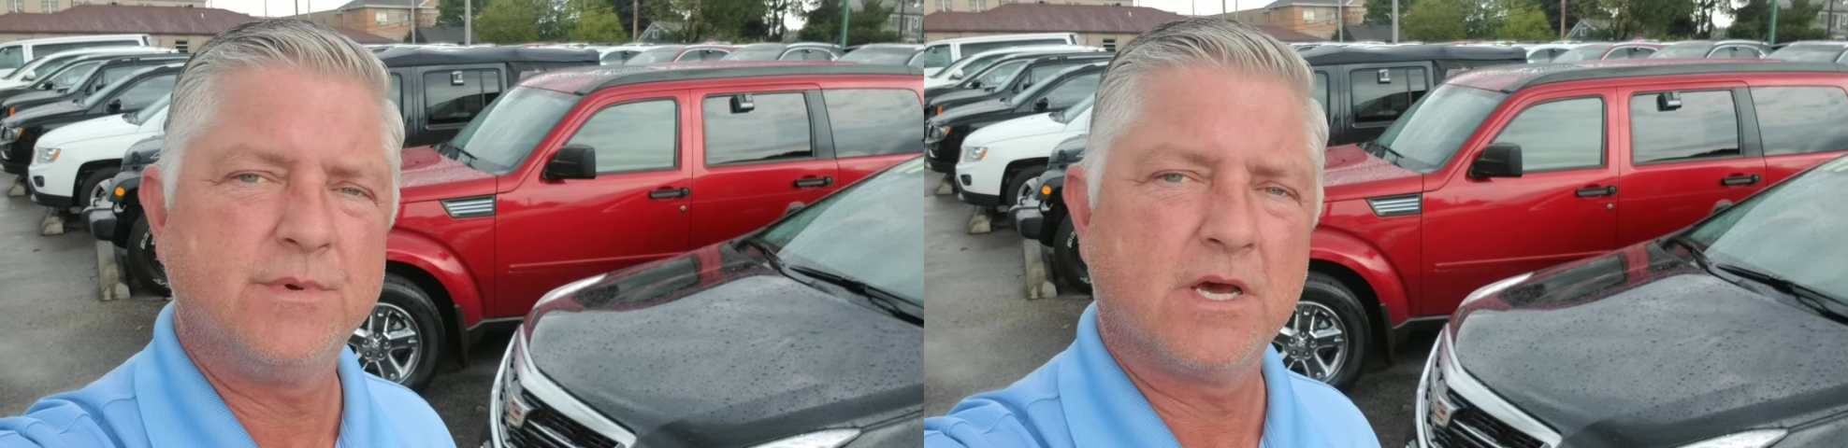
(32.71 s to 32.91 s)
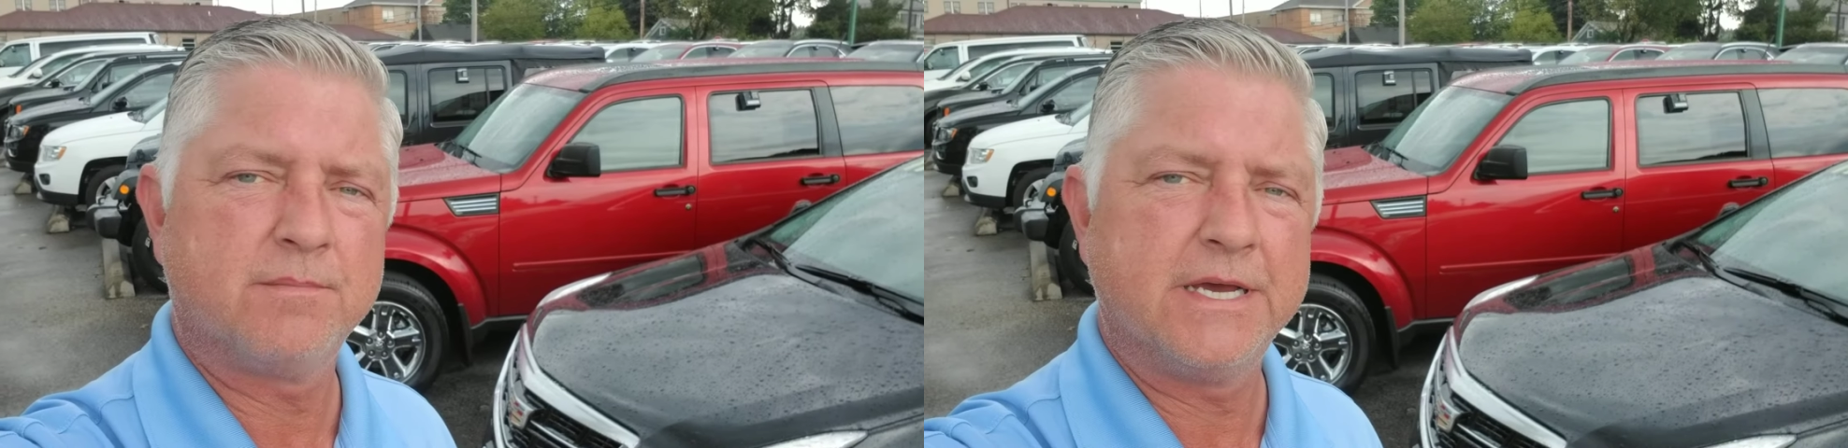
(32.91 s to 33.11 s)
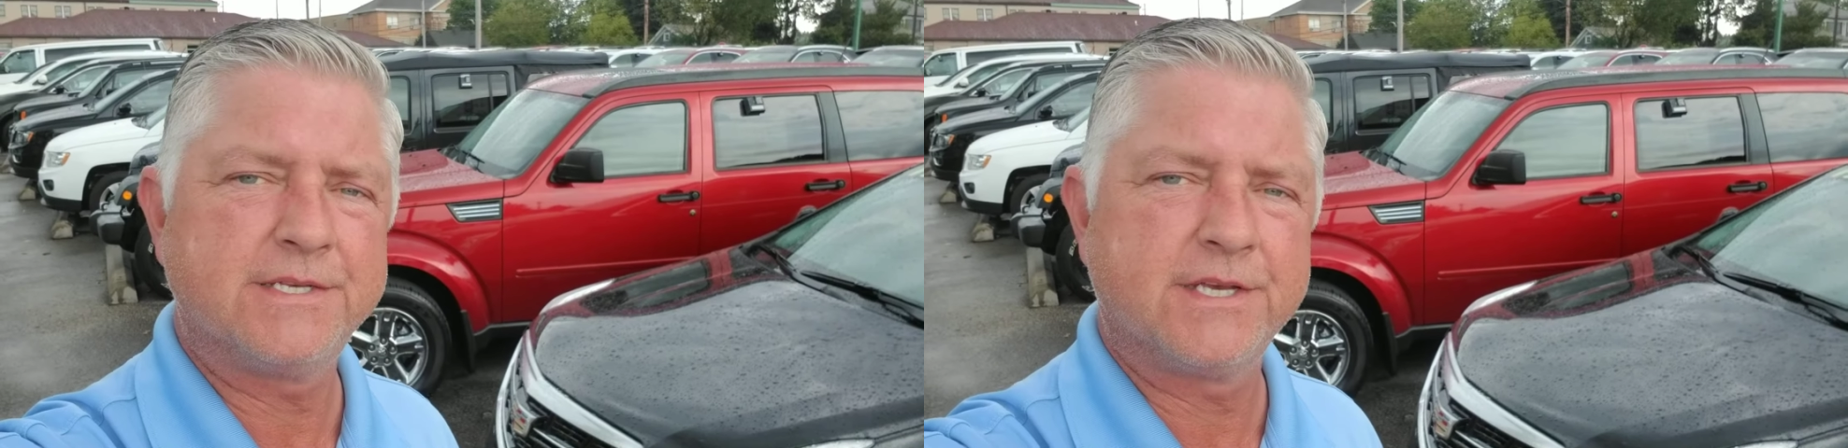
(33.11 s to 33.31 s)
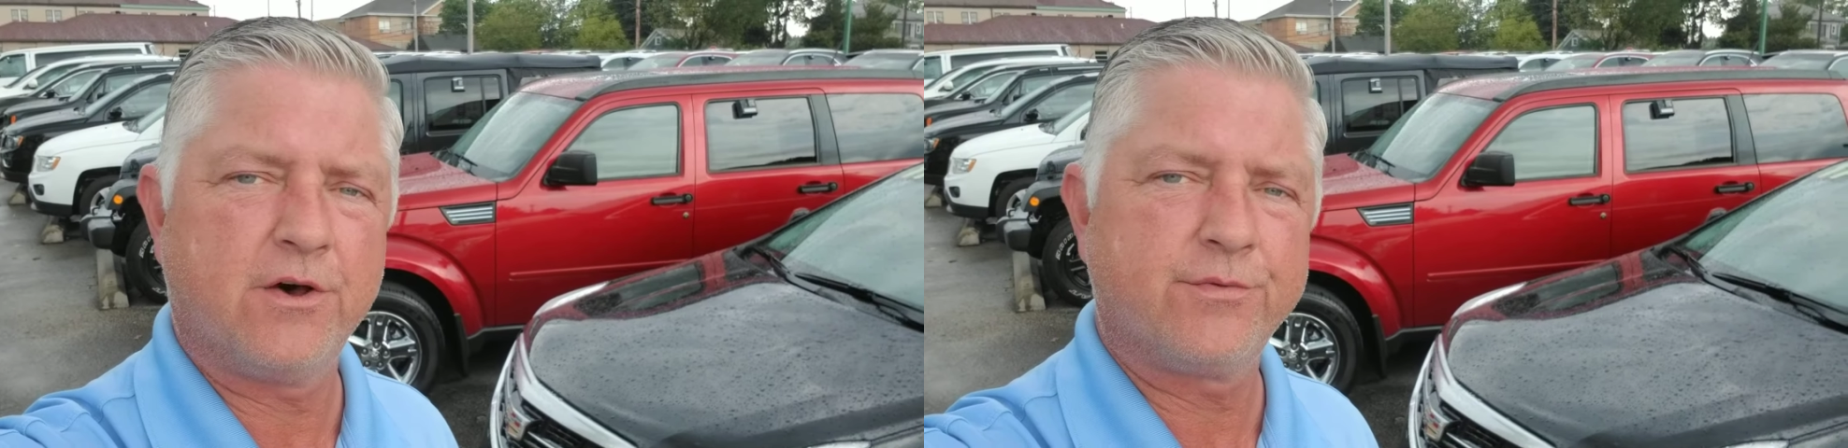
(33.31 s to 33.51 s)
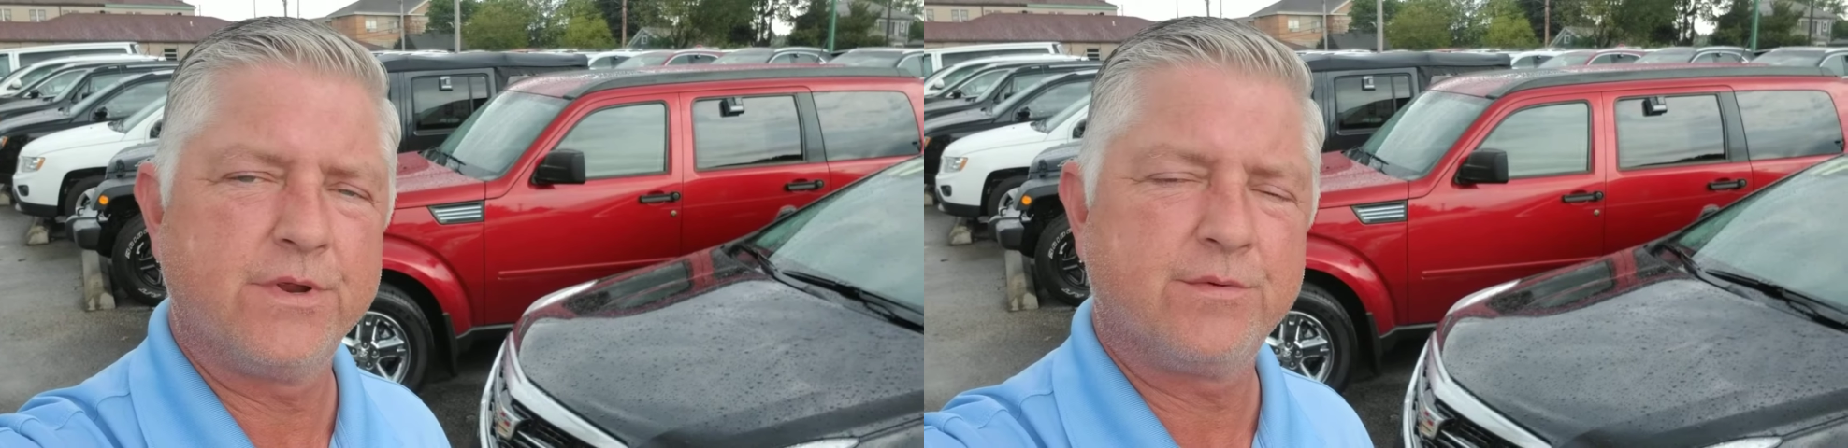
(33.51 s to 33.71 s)
me on my
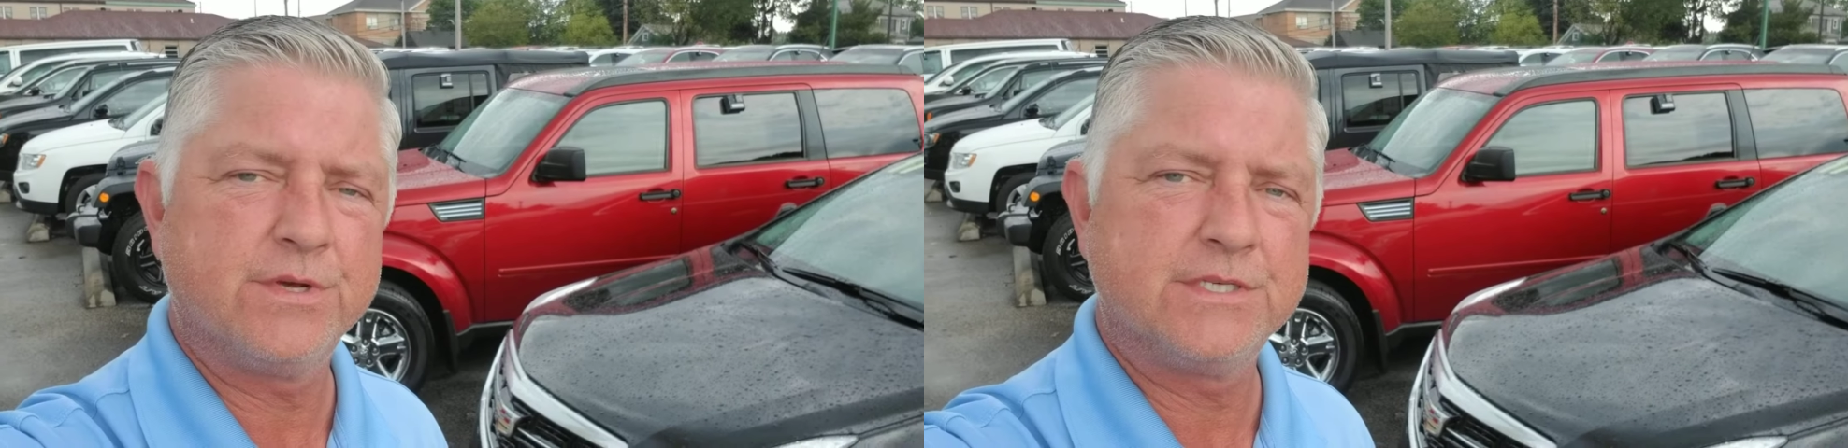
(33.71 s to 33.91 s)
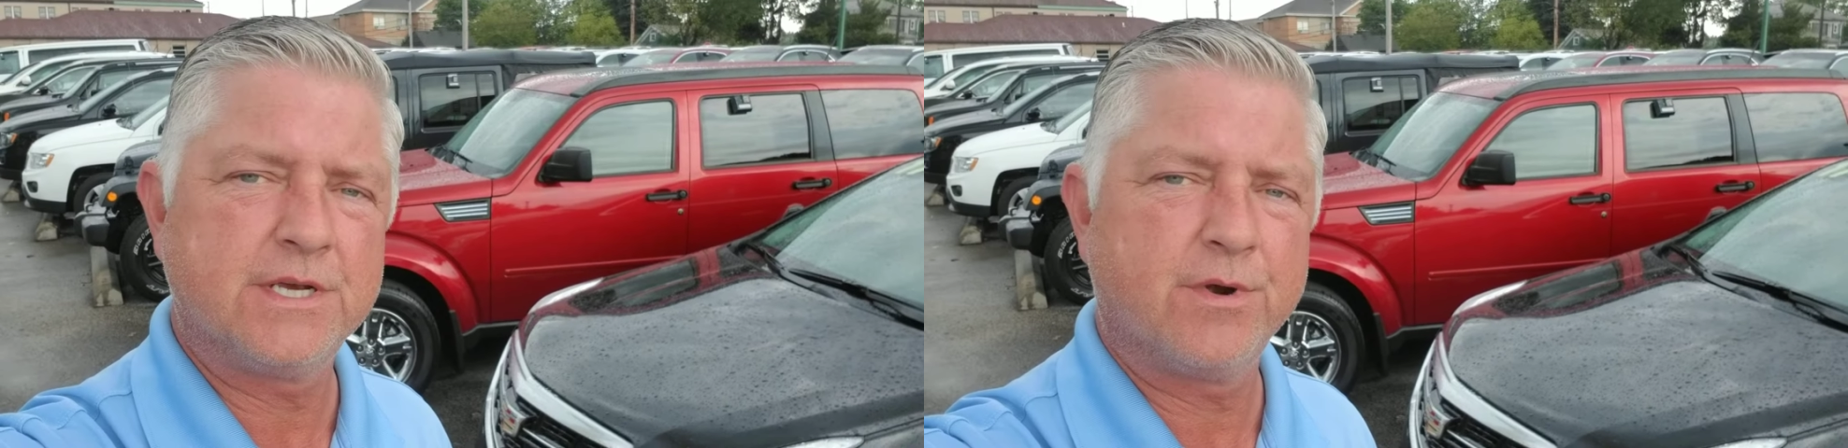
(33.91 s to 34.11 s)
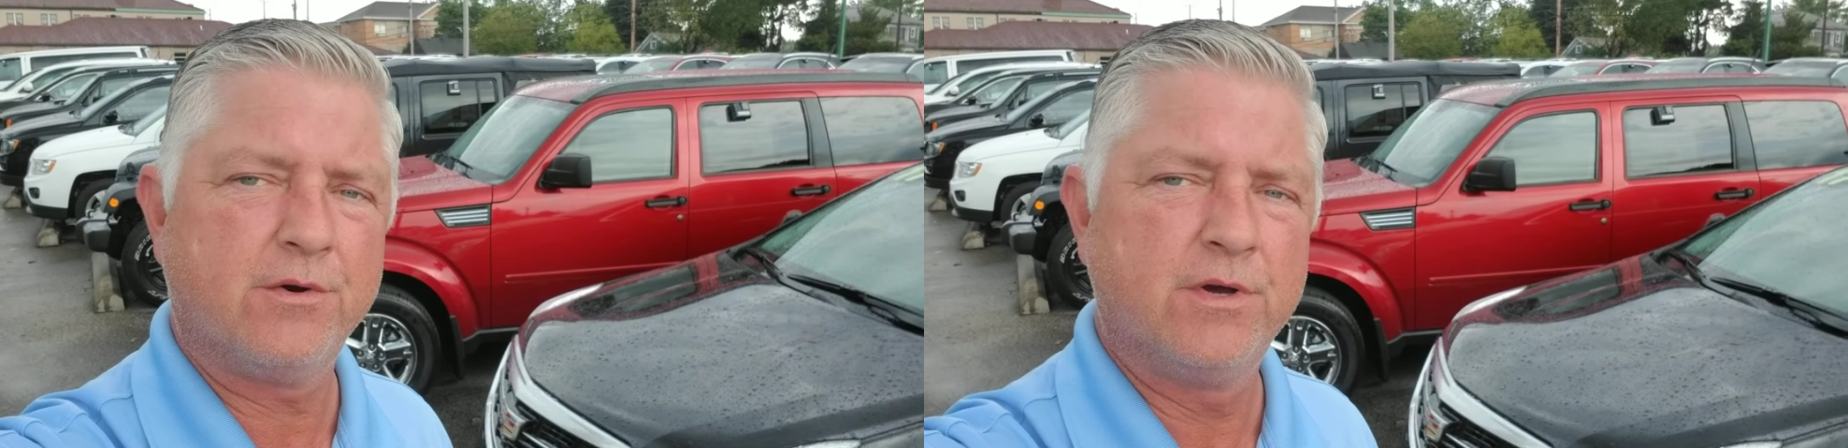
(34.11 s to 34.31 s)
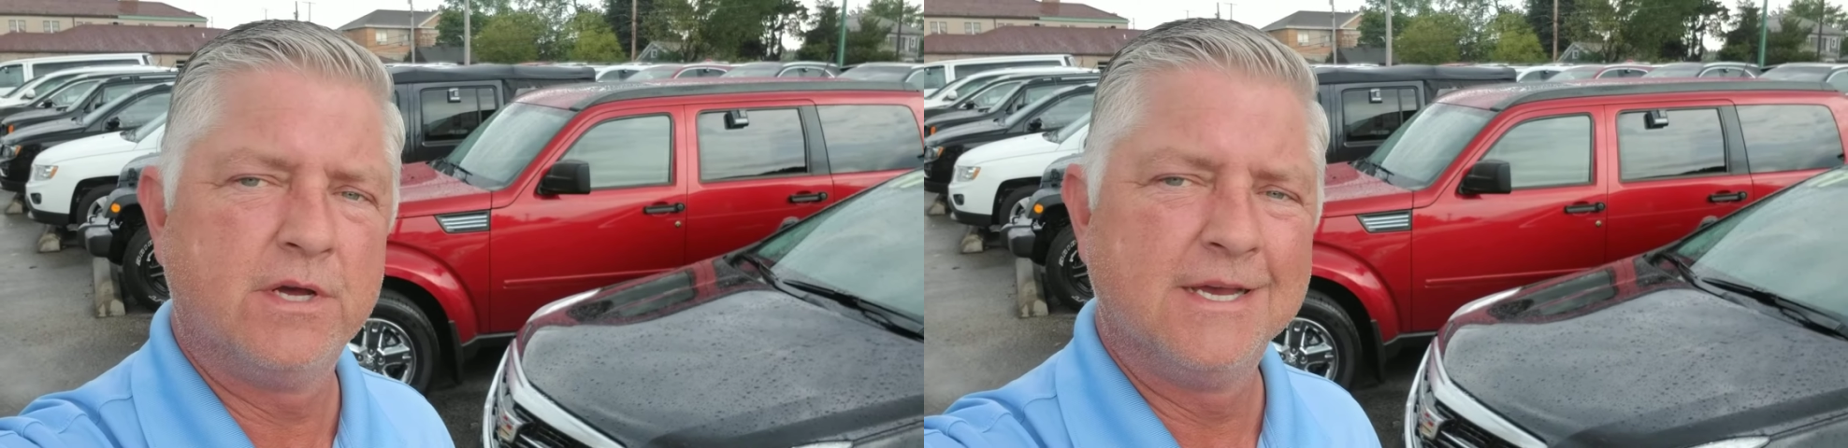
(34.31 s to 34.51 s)
cell, 330